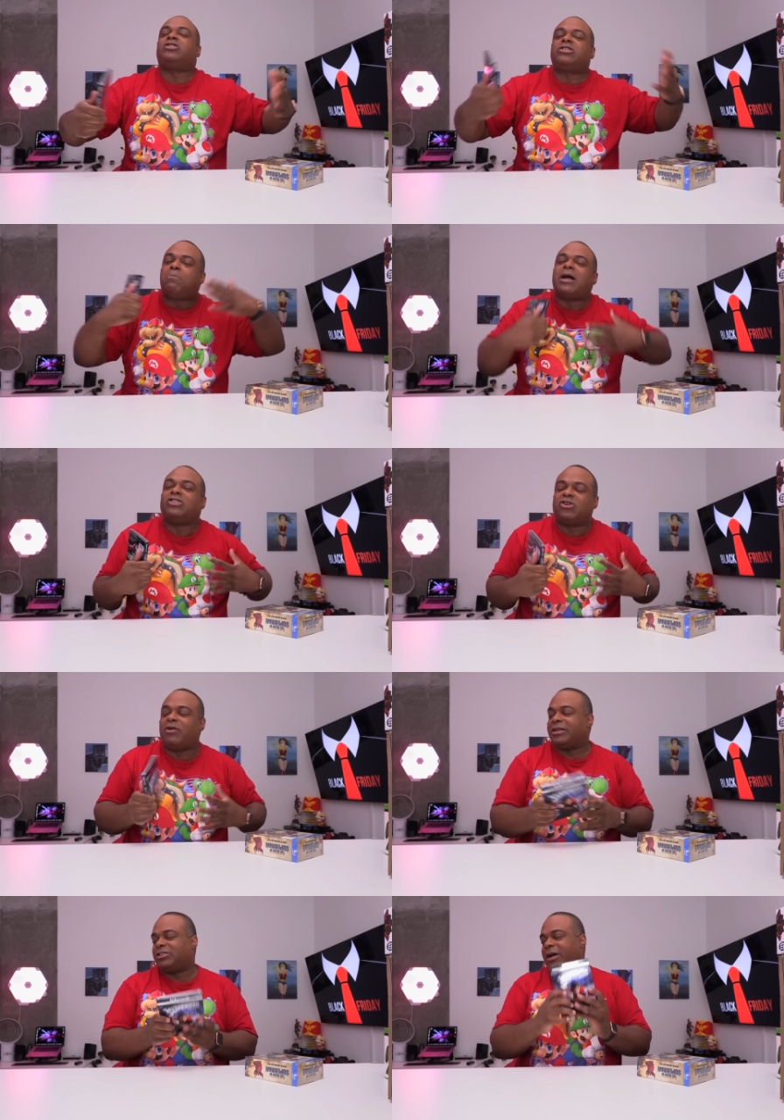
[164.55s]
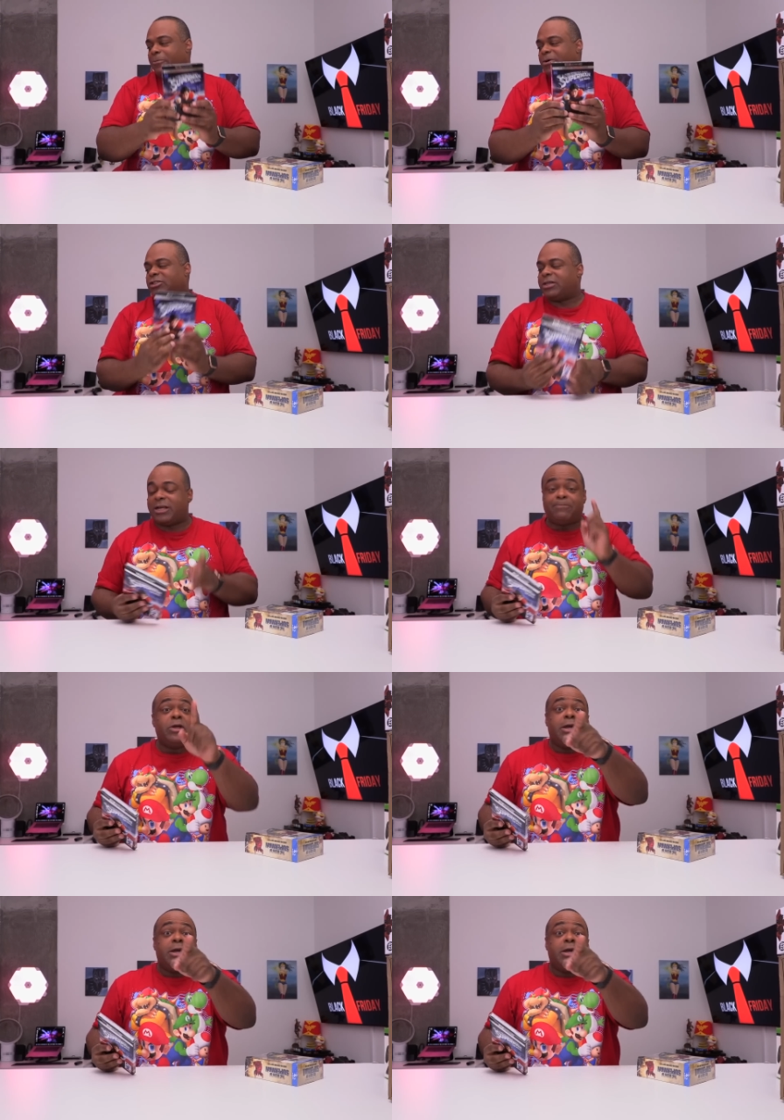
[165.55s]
Just my generation. I appreciate that.